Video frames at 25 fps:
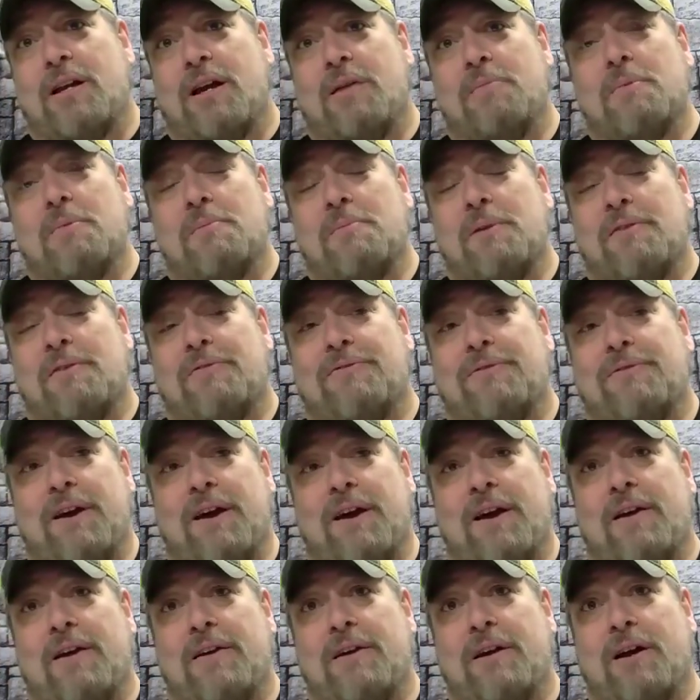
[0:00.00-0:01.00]
I'm a big
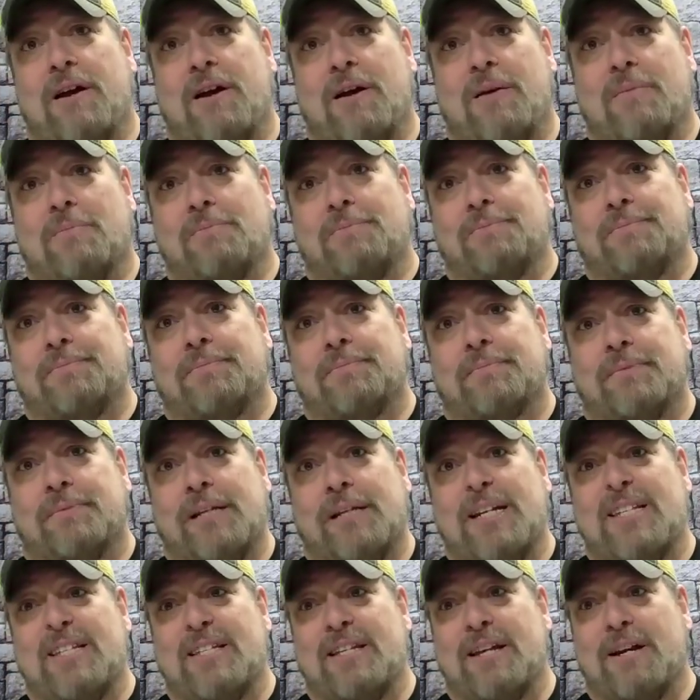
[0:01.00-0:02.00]
fan.
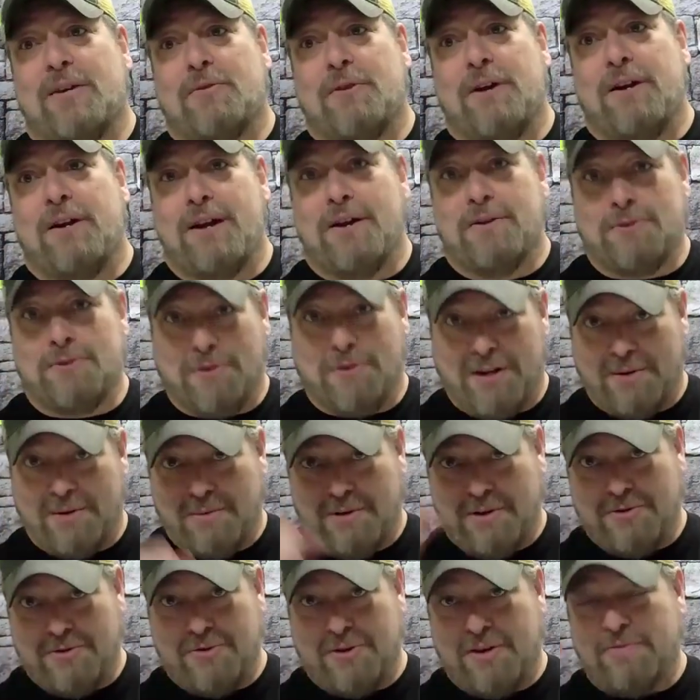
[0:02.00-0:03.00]
He's sick right now, so
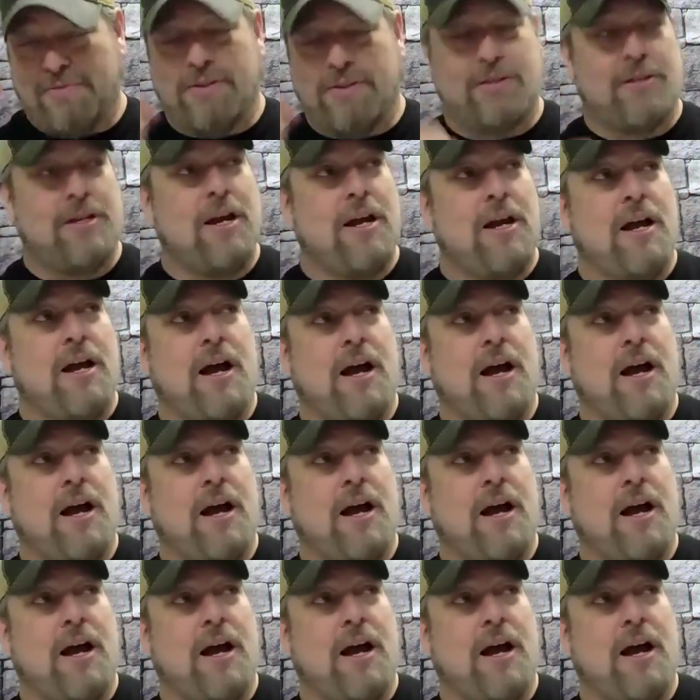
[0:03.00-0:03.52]
get well, Travis.